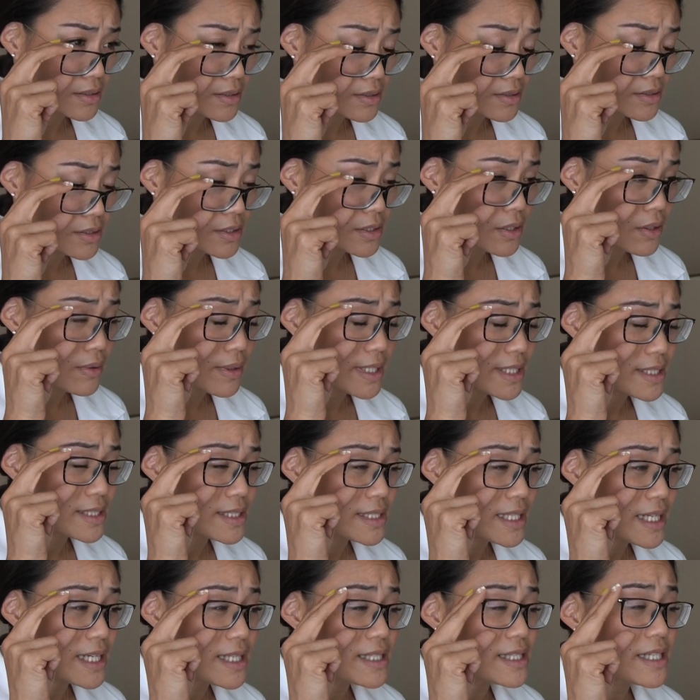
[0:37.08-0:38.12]
So it
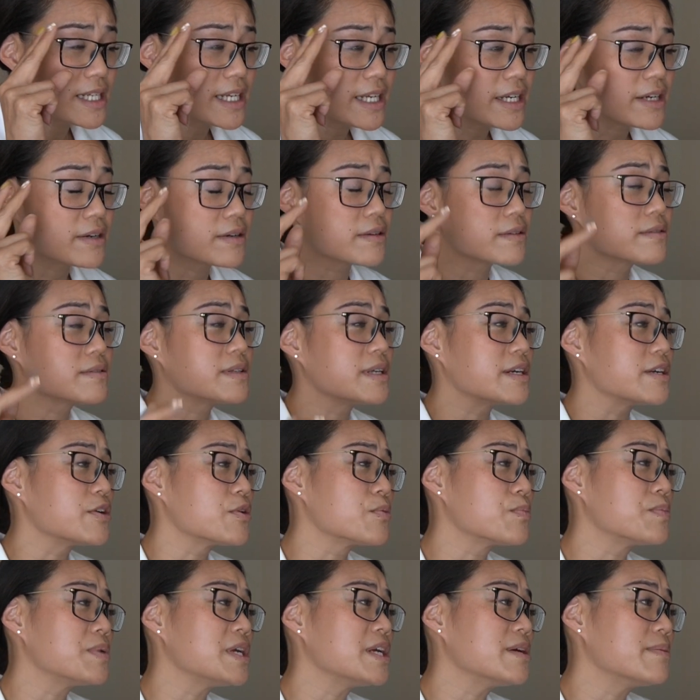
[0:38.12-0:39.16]
says here that
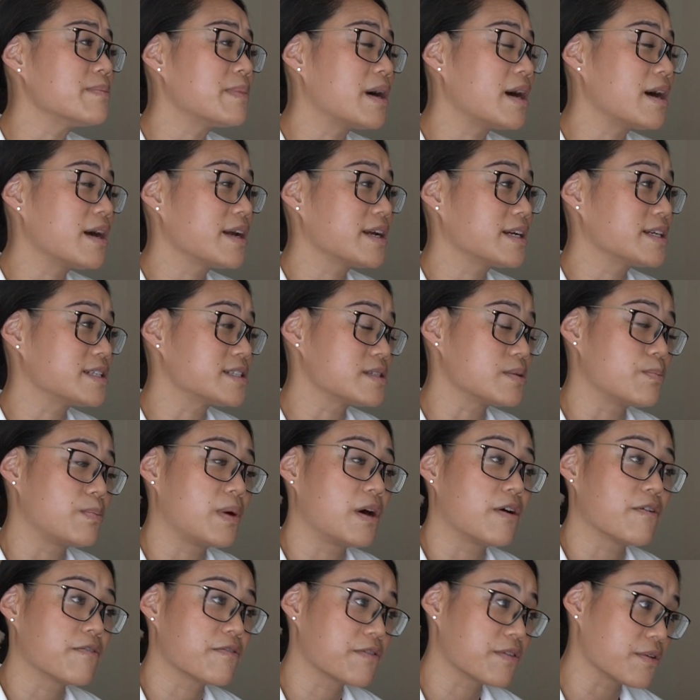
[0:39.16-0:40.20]
your BMI is
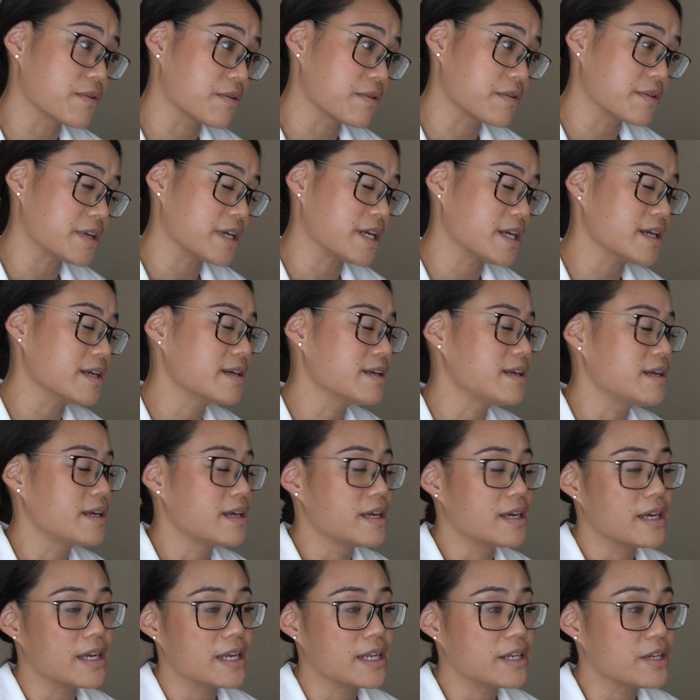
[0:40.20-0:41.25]
above 30,
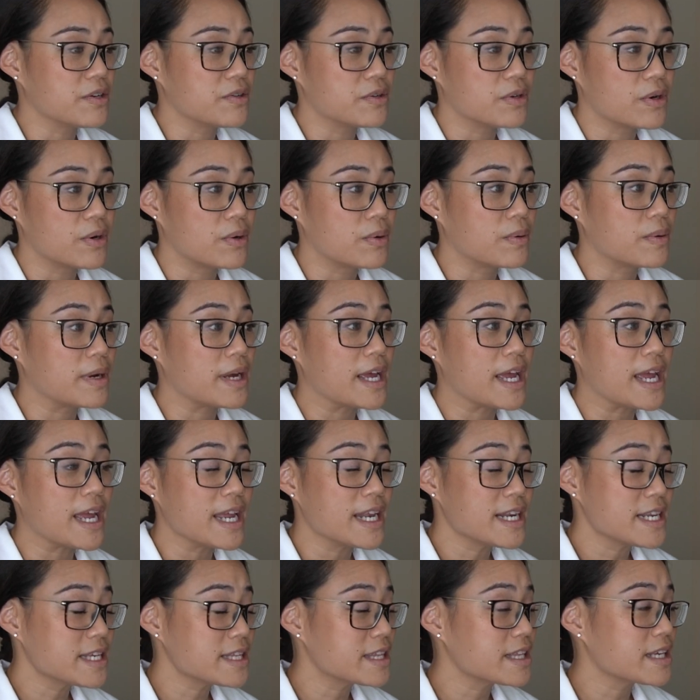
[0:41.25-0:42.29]
and you know,
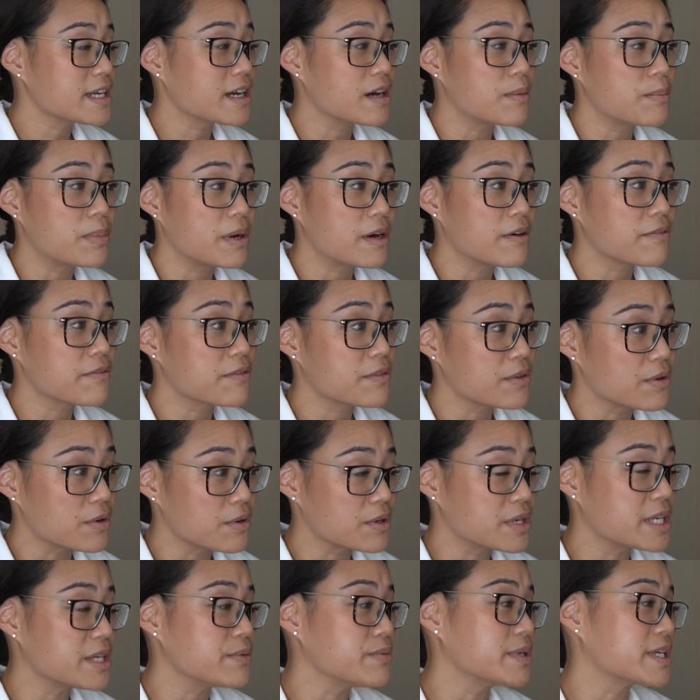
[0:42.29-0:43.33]
anything above
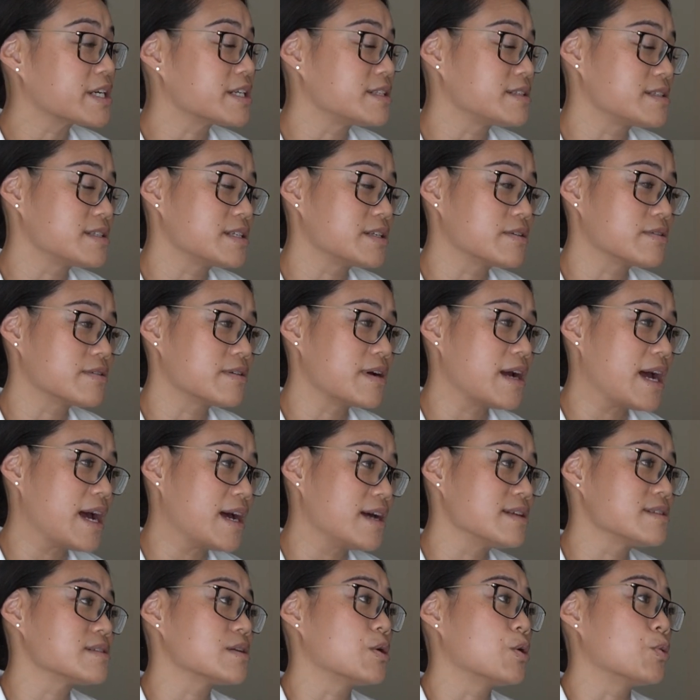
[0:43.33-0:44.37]
30 we consider
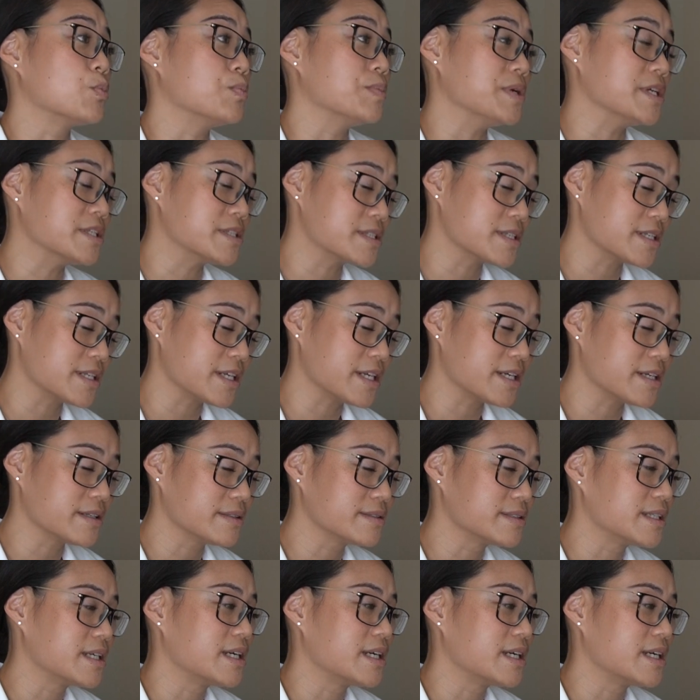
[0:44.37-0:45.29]
as obesity.